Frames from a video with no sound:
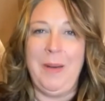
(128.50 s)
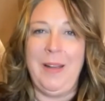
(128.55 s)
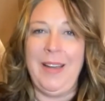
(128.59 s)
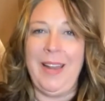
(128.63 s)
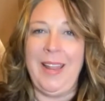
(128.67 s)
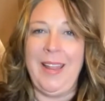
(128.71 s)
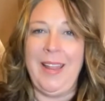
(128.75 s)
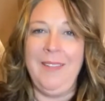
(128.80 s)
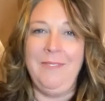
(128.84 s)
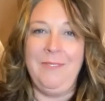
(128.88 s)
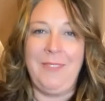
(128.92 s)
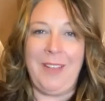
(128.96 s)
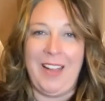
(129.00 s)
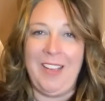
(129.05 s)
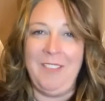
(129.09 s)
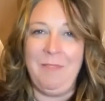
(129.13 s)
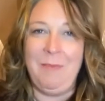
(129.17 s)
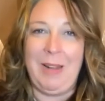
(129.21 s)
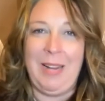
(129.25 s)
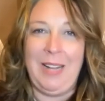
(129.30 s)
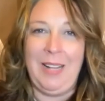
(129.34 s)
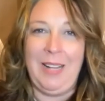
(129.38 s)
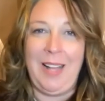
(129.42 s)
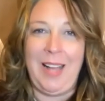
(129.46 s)
but a
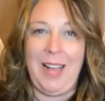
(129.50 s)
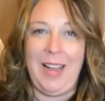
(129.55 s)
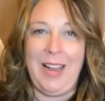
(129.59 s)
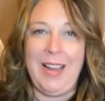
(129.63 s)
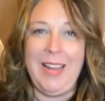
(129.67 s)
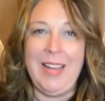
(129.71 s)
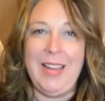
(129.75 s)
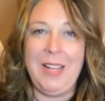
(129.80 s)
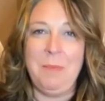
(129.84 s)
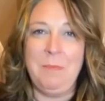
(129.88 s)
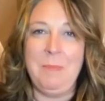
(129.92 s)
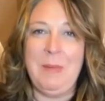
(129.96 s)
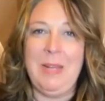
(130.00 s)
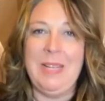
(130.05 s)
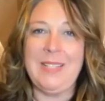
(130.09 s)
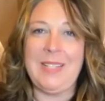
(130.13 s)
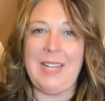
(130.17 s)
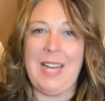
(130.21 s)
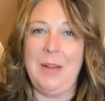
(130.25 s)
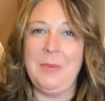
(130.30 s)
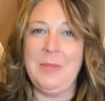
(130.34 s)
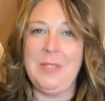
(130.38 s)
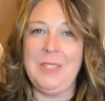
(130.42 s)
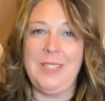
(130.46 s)
5-mile hike meant
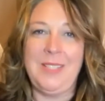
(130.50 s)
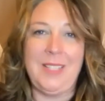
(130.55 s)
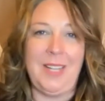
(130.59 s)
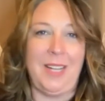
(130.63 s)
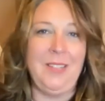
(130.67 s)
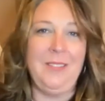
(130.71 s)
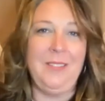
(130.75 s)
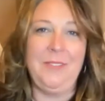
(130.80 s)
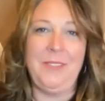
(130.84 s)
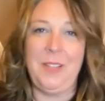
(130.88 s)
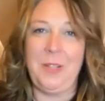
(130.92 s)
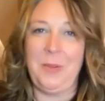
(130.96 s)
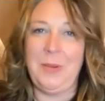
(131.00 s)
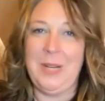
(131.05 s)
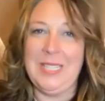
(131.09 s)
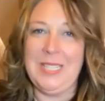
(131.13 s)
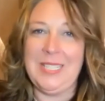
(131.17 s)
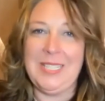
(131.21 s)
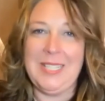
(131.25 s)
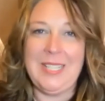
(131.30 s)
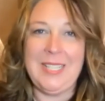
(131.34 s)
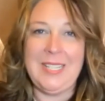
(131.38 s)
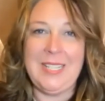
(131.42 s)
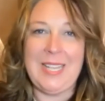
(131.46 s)
I was done for the
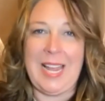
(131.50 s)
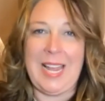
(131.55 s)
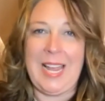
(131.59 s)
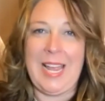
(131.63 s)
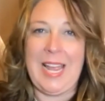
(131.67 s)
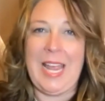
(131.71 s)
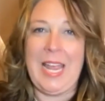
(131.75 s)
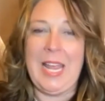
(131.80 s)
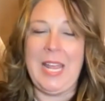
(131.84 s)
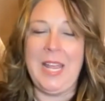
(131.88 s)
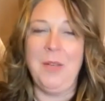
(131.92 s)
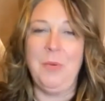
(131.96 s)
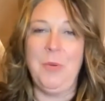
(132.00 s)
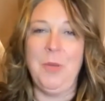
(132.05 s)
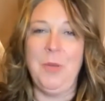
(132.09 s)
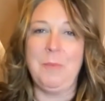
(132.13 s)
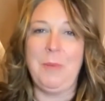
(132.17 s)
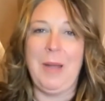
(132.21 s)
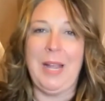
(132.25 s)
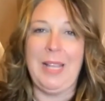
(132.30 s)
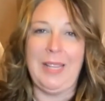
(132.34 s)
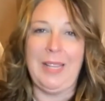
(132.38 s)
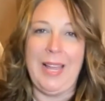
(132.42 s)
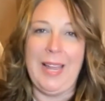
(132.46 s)
rest of the day
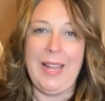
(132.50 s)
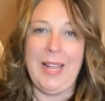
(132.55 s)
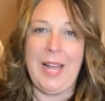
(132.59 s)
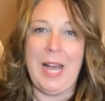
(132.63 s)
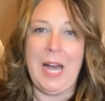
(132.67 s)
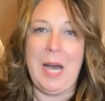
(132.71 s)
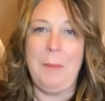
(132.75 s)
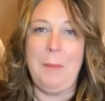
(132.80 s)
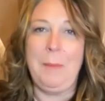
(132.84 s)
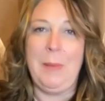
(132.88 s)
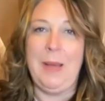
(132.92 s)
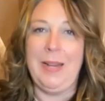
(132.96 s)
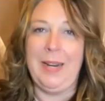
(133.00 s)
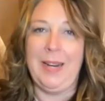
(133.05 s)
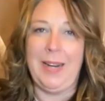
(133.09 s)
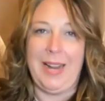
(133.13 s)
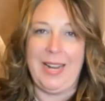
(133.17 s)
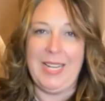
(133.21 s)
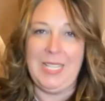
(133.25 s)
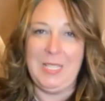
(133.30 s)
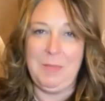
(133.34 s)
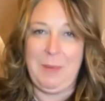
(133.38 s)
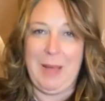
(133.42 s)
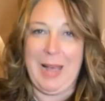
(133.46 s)
with my leg up and an
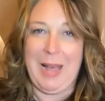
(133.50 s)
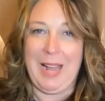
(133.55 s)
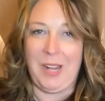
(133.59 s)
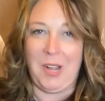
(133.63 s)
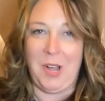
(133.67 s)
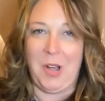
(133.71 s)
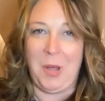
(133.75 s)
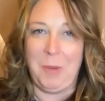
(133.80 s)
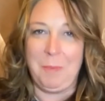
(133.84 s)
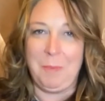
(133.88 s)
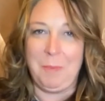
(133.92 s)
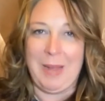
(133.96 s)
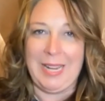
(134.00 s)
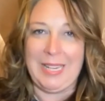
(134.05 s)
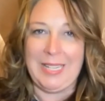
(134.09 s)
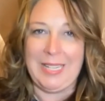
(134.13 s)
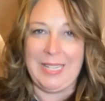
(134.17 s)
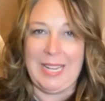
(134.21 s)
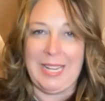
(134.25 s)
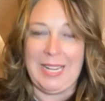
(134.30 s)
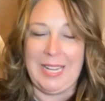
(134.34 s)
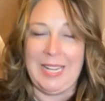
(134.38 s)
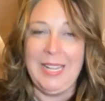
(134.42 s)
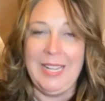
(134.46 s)
ice pack on my
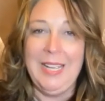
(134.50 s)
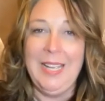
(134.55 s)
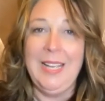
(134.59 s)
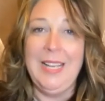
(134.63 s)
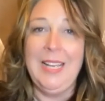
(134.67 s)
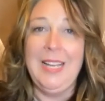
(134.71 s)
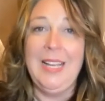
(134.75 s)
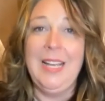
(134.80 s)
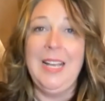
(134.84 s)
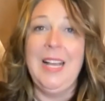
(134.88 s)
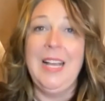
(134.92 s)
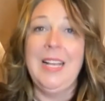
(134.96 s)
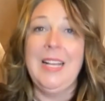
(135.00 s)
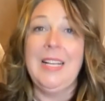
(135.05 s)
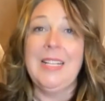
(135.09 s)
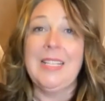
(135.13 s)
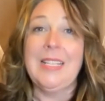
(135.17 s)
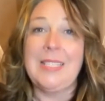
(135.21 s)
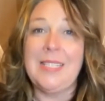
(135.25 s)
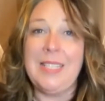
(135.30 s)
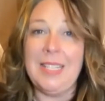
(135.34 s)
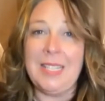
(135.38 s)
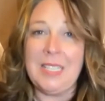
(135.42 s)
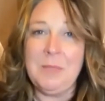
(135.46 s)
knee.
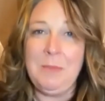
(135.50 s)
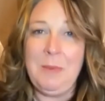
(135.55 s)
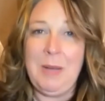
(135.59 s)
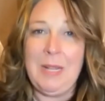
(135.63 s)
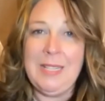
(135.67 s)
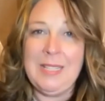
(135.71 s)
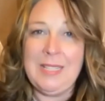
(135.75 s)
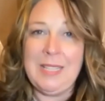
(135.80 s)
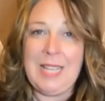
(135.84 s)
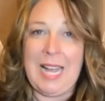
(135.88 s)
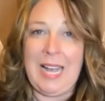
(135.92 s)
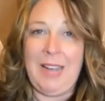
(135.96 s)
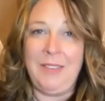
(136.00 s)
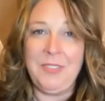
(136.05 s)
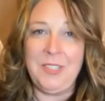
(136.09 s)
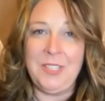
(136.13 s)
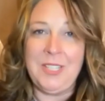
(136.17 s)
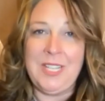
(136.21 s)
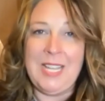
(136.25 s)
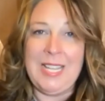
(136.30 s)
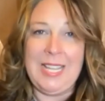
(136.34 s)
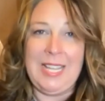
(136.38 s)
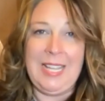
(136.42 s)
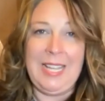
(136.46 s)
6 months
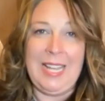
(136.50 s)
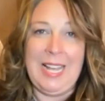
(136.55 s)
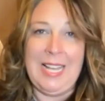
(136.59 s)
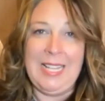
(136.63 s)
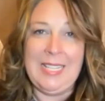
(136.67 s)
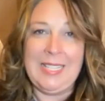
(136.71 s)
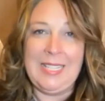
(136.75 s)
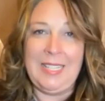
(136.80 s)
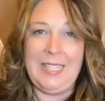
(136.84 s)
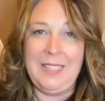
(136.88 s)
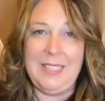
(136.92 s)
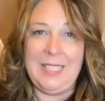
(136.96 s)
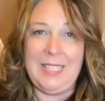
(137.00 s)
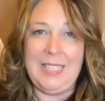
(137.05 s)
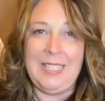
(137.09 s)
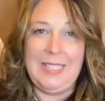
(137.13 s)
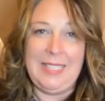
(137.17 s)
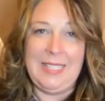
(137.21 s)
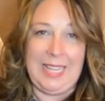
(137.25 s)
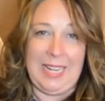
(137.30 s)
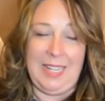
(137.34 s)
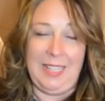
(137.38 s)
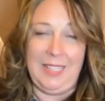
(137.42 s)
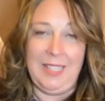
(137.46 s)
after taking
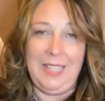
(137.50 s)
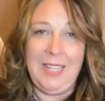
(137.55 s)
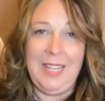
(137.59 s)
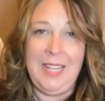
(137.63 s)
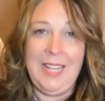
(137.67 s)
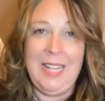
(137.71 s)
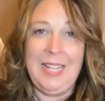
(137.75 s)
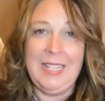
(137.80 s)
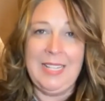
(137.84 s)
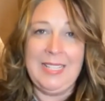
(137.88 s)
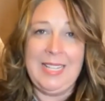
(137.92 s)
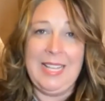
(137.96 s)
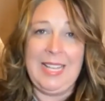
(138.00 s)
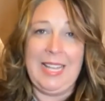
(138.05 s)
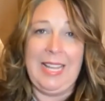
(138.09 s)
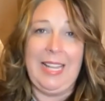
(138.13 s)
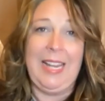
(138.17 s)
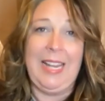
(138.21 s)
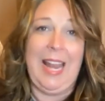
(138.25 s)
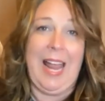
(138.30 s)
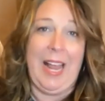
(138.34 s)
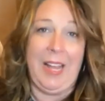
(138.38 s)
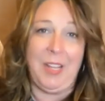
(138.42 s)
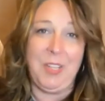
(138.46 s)
SLD daily and
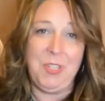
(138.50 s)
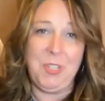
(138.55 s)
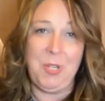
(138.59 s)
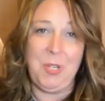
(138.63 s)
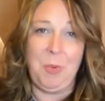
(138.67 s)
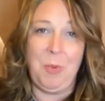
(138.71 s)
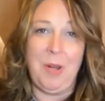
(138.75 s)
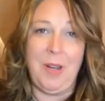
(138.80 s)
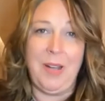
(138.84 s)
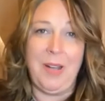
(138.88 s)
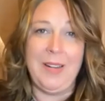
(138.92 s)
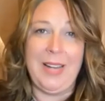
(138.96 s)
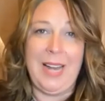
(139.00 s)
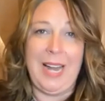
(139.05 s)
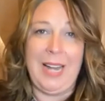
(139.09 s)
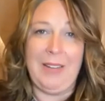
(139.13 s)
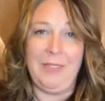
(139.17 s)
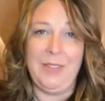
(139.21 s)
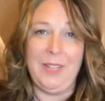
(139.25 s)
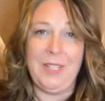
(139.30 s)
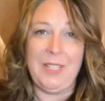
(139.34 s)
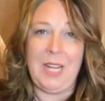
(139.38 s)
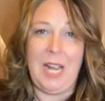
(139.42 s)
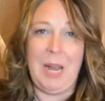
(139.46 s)
taking an extra one
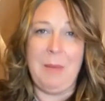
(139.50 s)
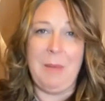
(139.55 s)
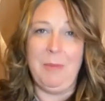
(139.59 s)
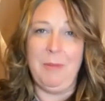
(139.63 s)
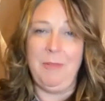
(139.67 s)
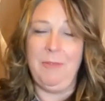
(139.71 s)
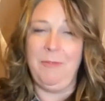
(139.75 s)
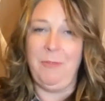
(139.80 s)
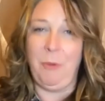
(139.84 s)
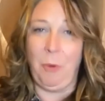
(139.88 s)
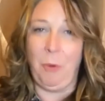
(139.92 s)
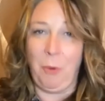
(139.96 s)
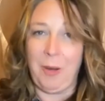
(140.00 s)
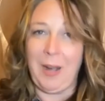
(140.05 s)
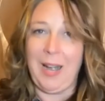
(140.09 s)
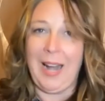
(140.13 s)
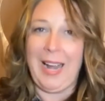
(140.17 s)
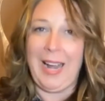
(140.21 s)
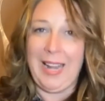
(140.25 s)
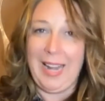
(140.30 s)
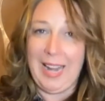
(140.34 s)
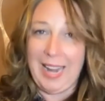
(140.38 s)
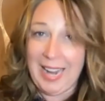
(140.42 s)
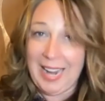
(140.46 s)
every time before
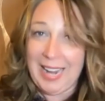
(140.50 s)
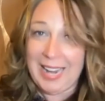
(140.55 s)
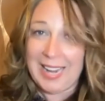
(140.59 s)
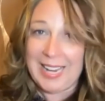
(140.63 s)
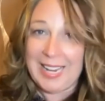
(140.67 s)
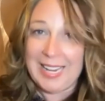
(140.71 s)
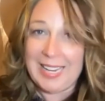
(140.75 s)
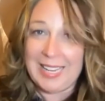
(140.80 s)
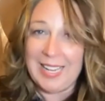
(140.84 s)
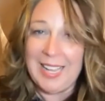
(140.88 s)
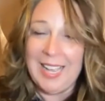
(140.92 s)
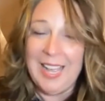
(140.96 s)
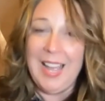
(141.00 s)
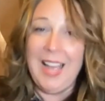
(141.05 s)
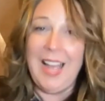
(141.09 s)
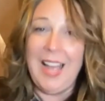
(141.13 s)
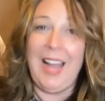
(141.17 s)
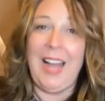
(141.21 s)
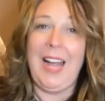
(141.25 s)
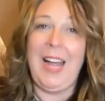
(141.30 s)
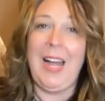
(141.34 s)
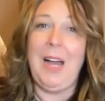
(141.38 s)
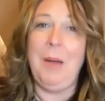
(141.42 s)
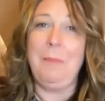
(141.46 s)
I hike,
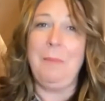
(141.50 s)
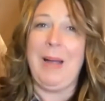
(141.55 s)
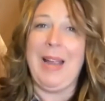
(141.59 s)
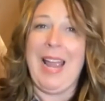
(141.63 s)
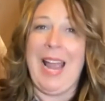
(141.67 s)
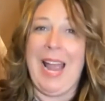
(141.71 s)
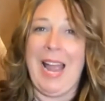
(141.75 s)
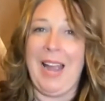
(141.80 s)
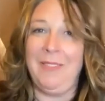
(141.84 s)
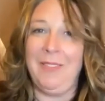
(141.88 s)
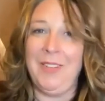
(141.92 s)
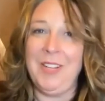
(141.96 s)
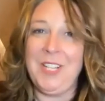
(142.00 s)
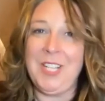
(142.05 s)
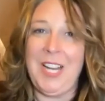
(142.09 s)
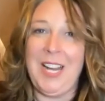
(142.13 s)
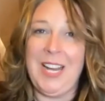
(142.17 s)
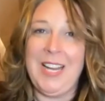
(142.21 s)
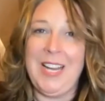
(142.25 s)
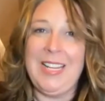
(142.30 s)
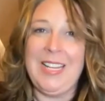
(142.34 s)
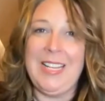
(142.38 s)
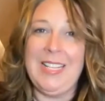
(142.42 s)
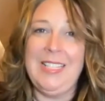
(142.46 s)
my average
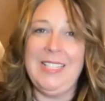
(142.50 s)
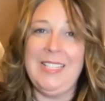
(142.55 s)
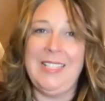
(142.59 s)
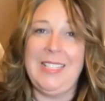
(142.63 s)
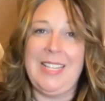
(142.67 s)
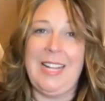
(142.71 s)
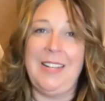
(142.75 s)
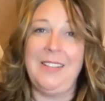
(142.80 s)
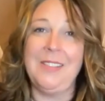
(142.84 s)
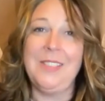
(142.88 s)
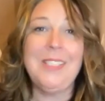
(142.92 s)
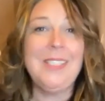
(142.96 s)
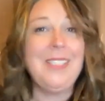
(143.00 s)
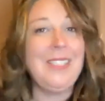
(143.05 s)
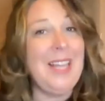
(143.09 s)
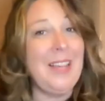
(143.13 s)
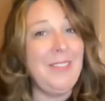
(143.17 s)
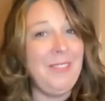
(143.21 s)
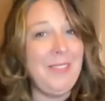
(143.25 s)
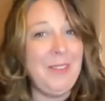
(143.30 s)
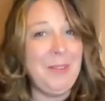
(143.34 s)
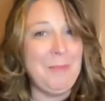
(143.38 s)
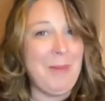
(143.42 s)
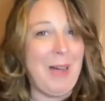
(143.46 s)
hike is now
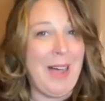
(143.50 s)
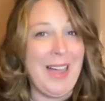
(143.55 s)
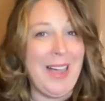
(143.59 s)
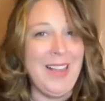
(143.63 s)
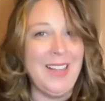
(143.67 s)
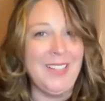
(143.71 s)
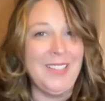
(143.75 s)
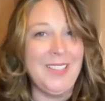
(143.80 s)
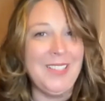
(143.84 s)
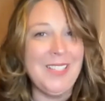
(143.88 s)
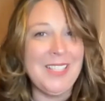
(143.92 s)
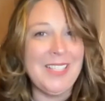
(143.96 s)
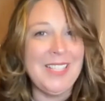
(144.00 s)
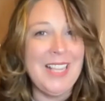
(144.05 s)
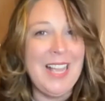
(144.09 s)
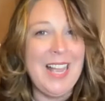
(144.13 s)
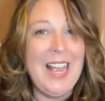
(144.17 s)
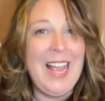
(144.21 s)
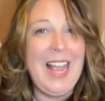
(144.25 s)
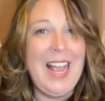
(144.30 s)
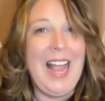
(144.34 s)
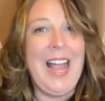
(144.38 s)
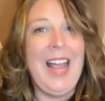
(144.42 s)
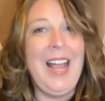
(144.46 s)
7 miles
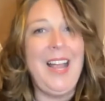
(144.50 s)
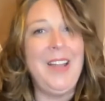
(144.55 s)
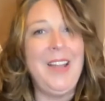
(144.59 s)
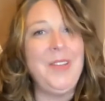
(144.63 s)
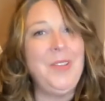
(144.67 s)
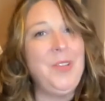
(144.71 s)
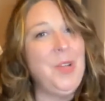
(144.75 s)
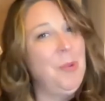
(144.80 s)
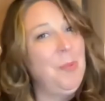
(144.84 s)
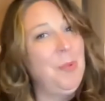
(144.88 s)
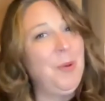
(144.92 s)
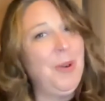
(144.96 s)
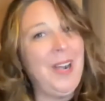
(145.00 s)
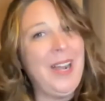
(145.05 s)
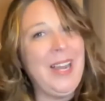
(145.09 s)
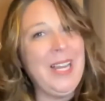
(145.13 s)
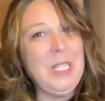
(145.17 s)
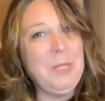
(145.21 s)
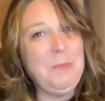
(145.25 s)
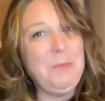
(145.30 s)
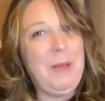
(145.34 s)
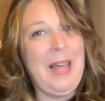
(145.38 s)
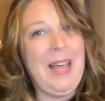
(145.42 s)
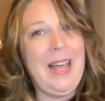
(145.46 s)
and no more
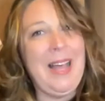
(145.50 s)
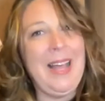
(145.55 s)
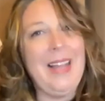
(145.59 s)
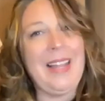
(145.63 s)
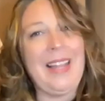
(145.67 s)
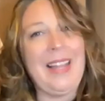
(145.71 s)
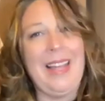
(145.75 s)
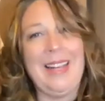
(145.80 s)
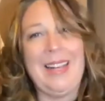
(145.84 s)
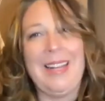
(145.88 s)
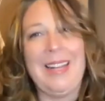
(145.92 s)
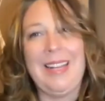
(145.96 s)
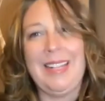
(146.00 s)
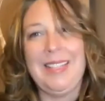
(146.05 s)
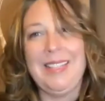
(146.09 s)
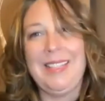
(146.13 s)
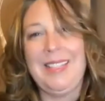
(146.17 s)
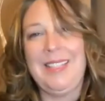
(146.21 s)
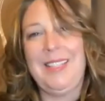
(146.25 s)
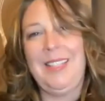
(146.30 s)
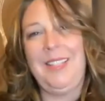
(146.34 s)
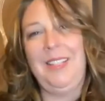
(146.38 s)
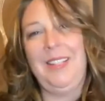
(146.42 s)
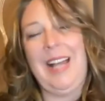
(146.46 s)
ice pack, and I
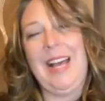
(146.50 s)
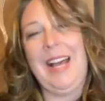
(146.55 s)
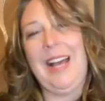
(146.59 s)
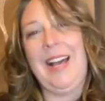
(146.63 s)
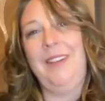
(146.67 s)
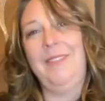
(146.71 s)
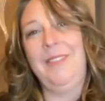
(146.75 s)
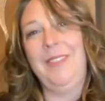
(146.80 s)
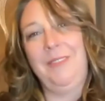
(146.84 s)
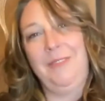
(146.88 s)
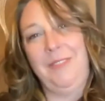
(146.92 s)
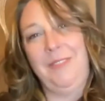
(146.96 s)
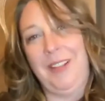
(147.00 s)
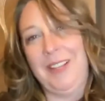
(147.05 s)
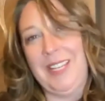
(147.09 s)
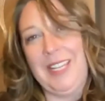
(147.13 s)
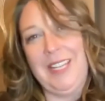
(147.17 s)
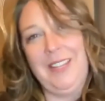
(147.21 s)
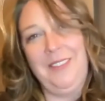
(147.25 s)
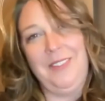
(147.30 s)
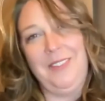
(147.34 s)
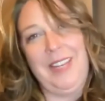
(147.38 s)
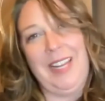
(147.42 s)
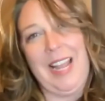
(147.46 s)
can still have a fun
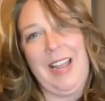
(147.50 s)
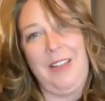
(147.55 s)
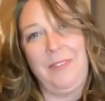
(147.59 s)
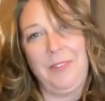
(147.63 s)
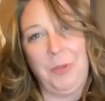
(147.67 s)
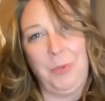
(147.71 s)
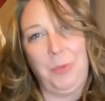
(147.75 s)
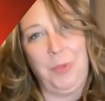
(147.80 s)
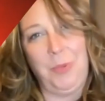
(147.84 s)
evening